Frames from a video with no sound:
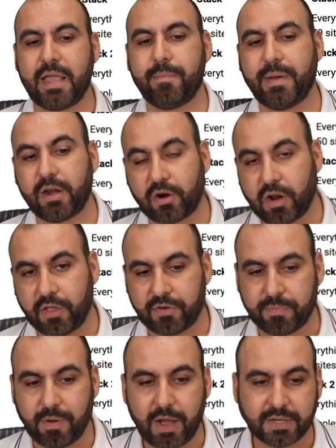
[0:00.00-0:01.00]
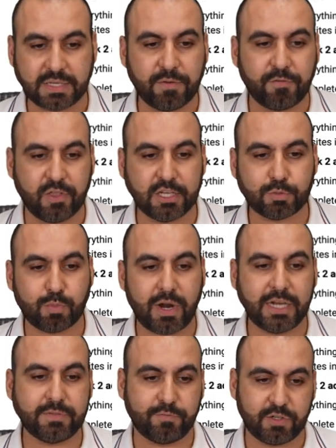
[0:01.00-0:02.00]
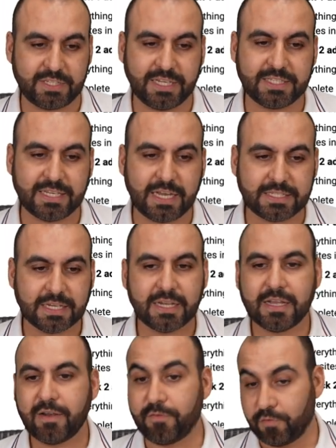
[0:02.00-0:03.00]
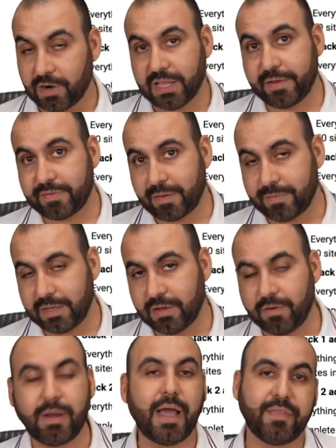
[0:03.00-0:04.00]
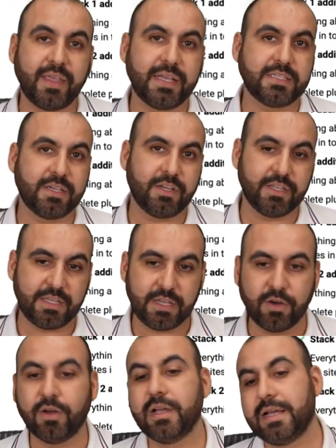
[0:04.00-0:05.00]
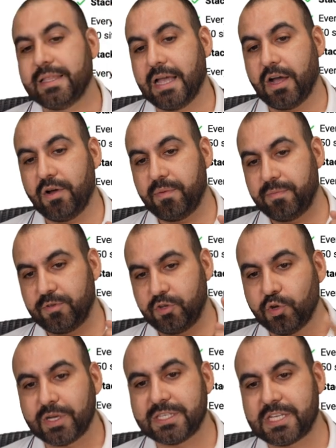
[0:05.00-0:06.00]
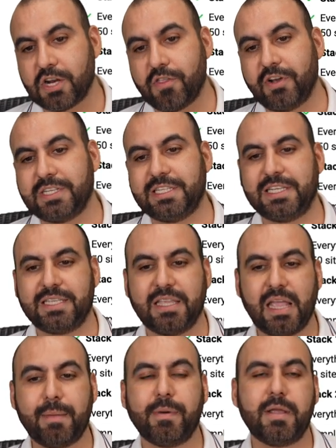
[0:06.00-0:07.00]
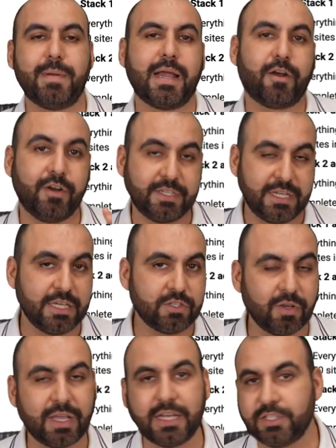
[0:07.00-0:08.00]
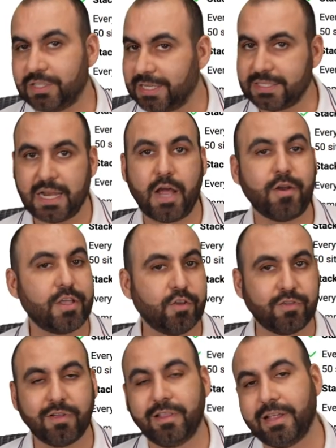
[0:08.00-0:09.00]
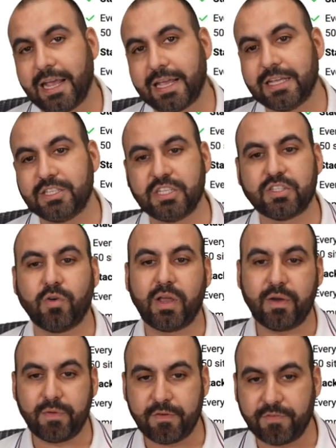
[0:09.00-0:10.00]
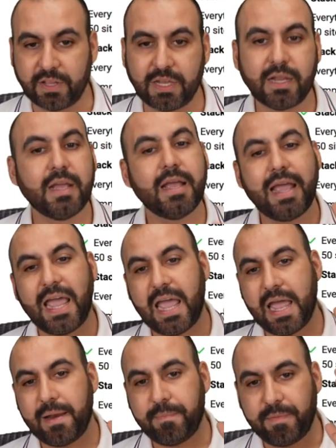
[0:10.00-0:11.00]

a banner author box. And for this price for 10 sites, for a lifetime deal, I think it's a good deal. Now, do consider there's a 60 day money back guarantee. So in case you test it out and you don't like it, just go ahead and refund it. And